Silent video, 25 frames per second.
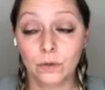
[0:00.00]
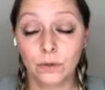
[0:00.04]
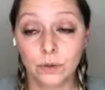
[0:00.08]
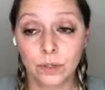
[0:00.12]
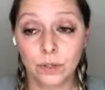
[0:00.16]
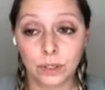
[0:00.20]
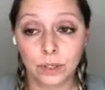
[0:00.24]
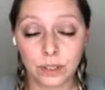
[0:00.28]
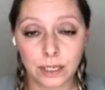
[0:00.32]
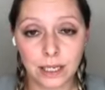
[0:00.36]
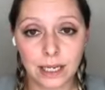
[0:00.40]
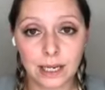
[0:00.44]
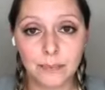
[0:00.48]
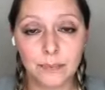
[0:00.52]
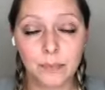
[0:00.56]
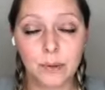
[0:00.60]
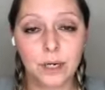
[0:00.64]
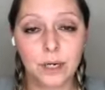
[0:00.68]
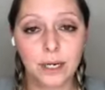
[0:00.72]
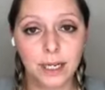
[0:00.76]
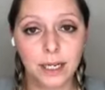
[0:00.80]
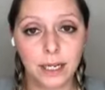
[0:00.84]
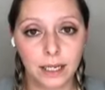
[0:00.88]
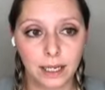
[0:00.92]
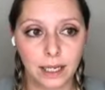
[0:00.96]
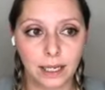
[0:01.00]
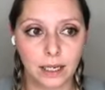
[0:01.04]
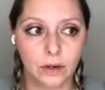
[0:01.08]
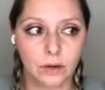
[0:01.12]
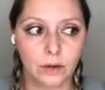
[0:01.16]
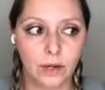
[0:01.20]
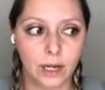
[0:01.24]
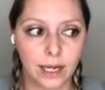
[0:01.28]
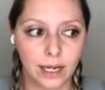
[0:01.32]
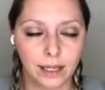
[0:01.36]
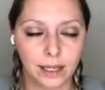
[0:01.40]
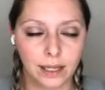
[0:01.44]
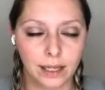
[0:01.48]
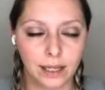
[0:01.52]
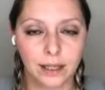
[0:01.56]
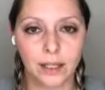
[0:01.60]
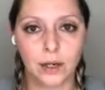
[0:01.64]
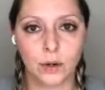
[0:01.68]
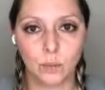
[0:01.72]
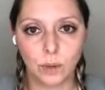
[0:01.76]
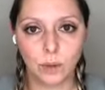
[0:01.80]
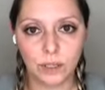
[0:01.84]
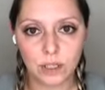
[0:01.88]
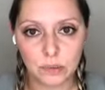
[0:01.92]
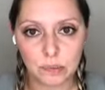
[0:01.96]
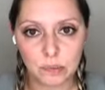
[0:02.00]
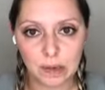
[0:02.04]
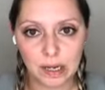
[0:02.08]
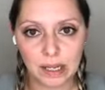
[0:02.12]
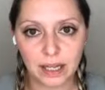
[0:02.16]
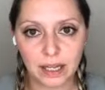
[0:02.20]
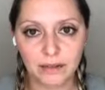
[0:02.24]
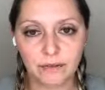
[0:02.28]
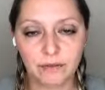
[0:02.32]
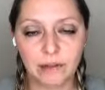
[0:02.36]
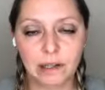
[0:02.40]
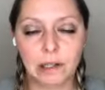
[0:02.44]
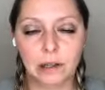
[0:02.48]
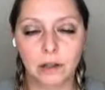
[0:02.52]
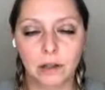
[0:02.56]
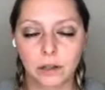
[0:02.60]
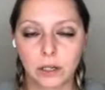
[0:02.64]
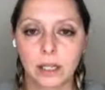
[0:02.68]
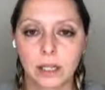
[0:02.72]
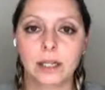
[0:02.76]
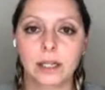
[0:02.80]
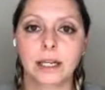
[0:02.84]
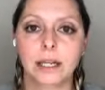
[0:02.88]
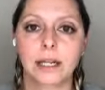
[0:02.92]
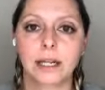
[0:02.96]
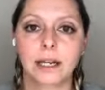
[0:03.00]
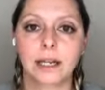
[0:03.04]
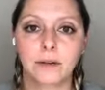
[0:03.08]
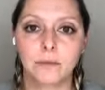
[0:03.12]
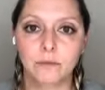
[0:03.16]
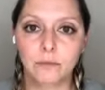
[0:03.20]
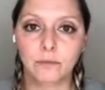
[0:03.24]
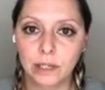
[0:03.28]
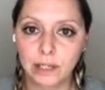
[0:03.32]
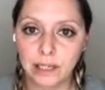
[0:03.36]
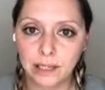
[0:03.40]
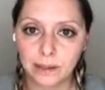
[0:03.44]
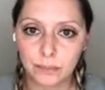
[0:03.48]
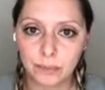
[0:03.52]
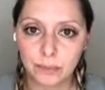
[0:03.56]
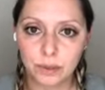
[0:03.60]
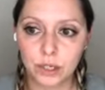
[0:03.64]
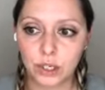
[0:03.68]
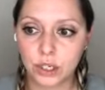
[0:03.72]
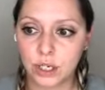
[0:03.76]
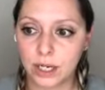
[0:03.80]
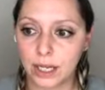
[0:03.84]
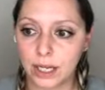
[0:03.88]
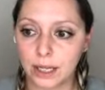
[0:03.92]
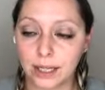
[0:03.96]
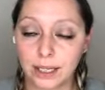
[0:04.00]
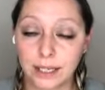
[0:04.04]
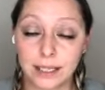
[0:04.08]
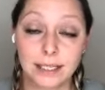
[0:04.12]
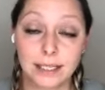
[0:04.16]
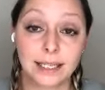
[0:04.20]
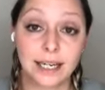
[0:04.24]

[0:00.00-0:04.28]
just keep putting in, like, okay, you know, what's my life really looking like? I really appreciate this.